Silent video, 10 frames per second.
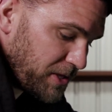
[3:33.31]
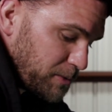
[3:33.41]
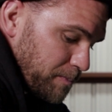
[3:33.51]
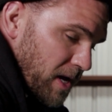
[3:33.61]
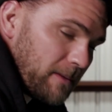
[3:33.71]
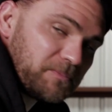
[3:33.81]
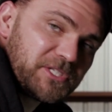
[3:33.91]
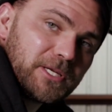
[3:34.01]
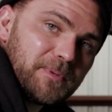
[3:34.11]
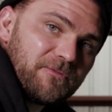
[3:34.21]
This pump,
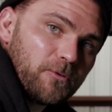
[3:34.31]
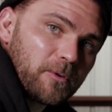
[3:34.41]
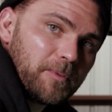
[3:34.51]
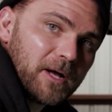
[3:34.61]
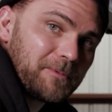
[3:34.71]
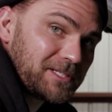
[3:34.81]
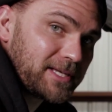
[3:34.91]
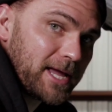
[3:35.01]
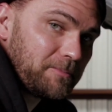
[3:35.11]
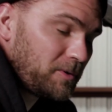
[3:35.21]
C P four pump,
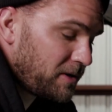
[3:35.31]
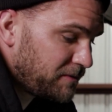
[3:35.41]
is capable